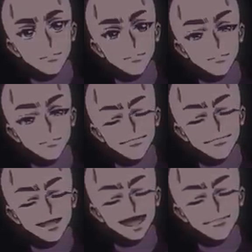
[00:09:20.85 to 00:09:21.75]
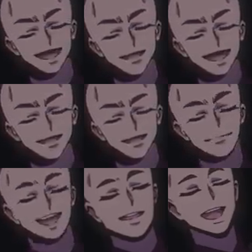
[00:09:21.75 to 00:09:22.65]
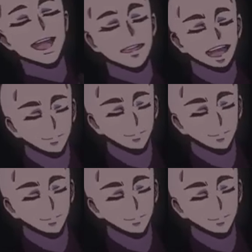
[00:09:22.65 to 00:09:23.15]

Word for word: Hmm. You don't know the half of